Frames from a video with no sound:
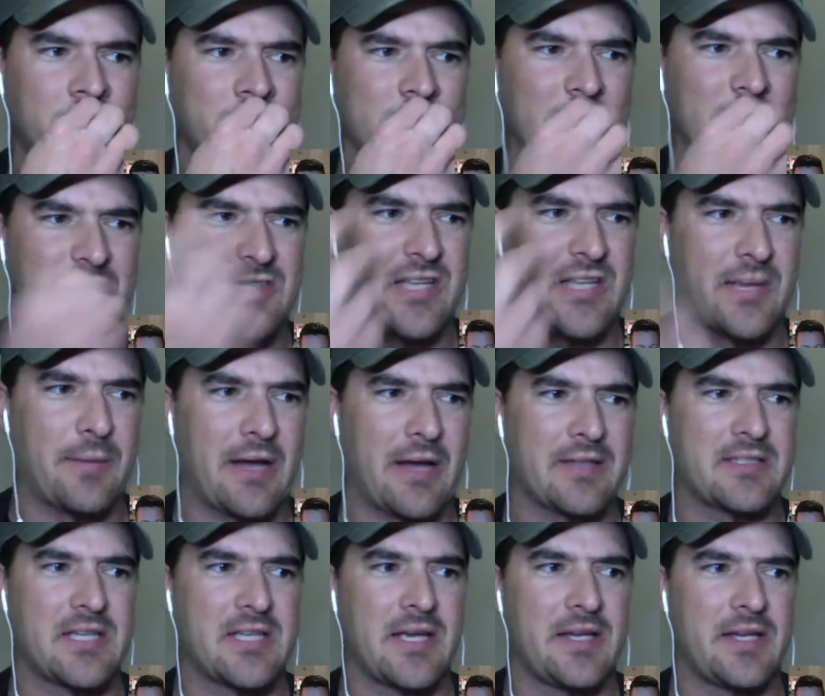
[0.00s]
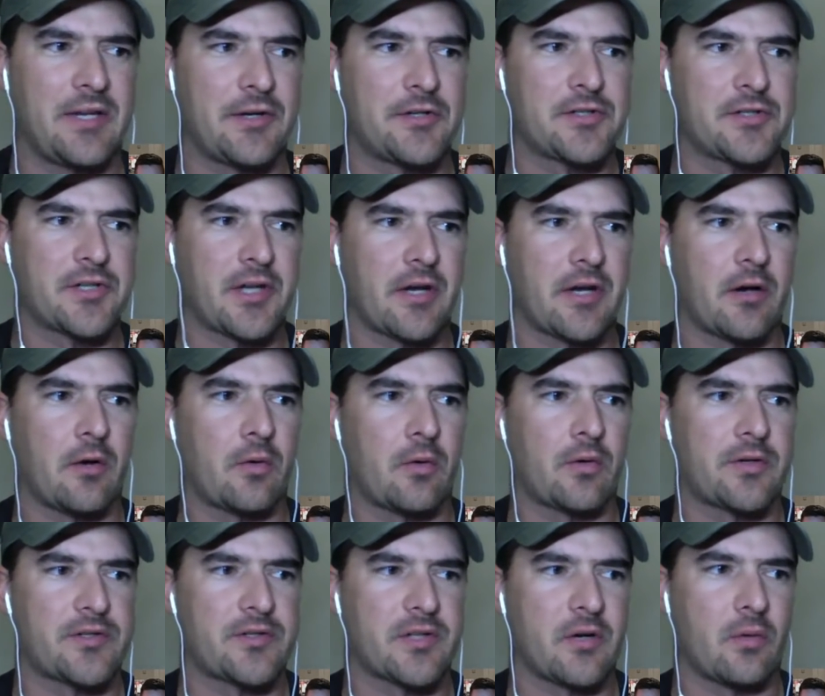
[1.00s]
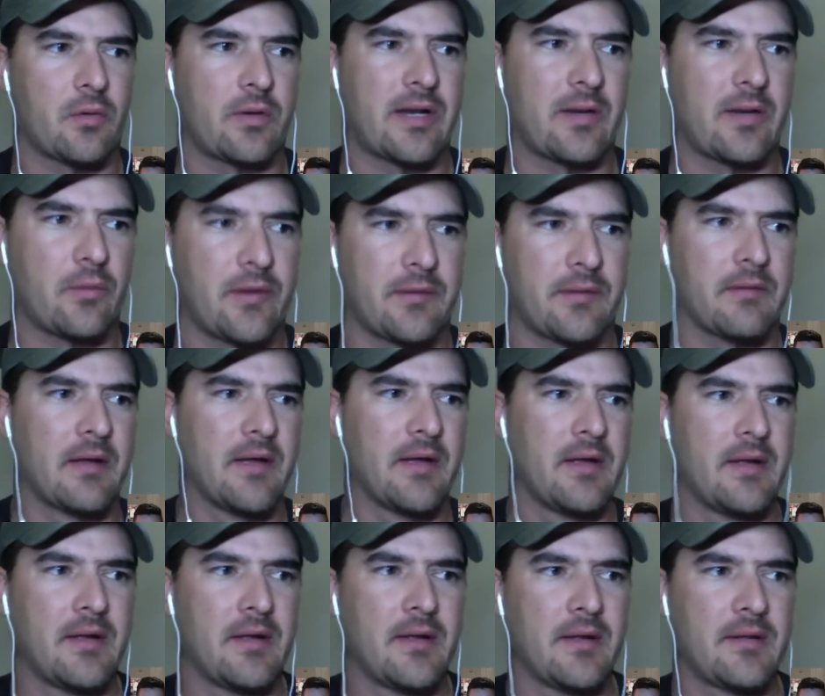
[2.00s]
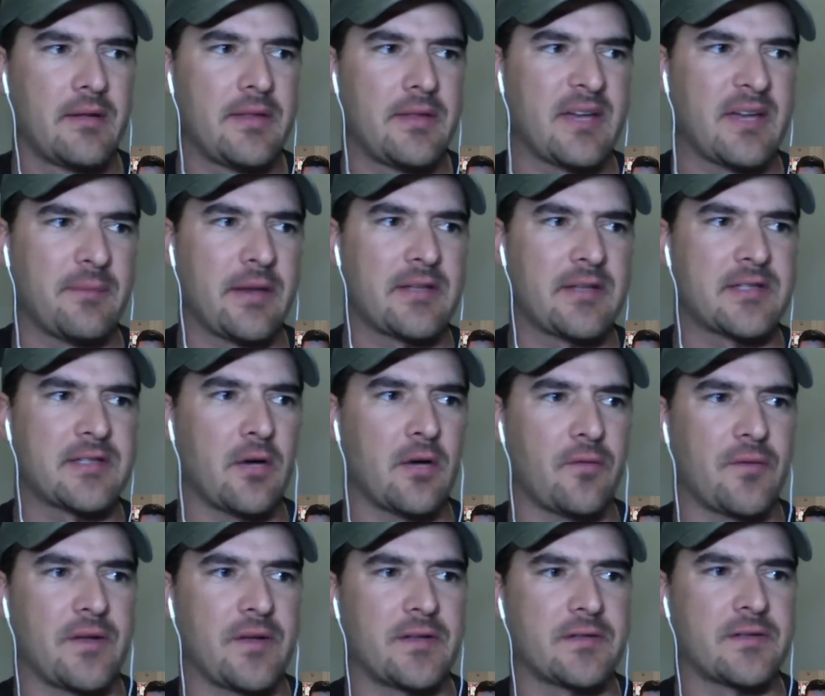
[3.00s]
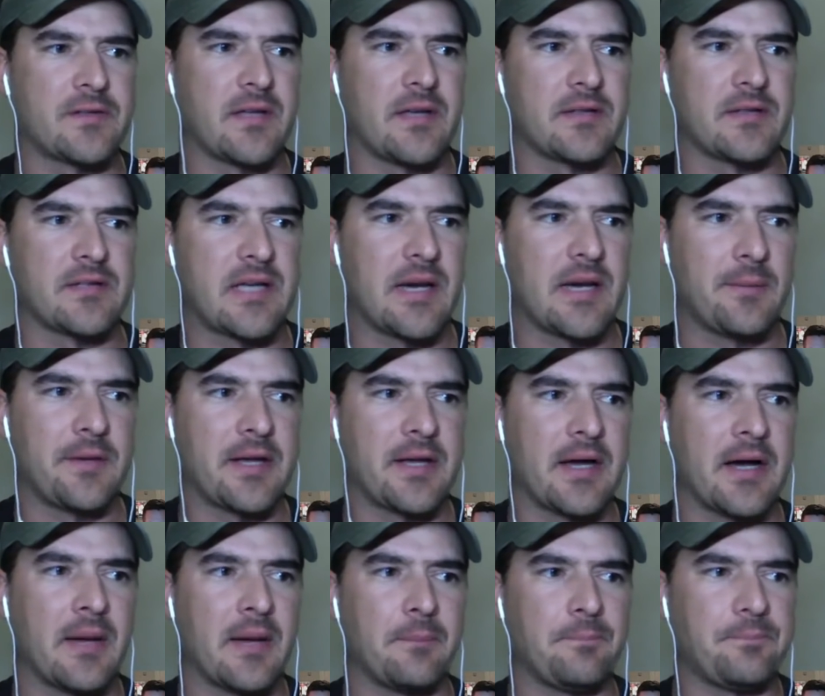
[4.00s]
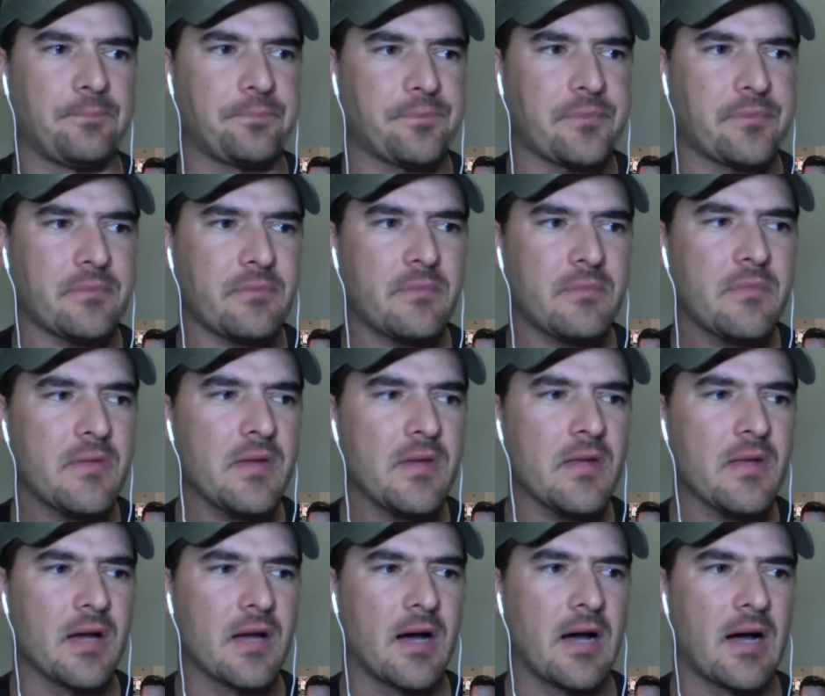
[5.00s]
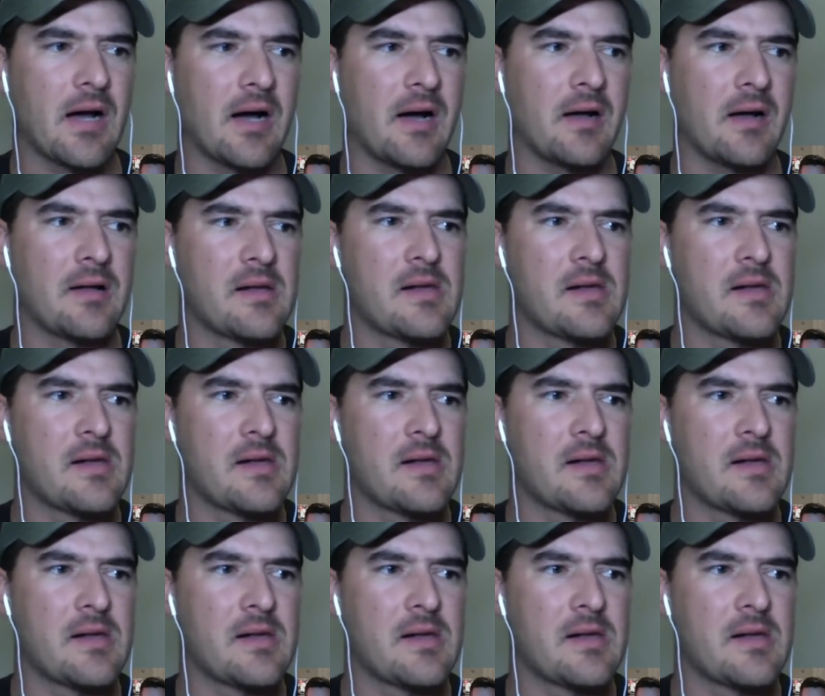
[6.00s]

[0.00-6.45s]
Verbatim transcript: let's say about 10 years ago or so when i would think of myself as as coming up uh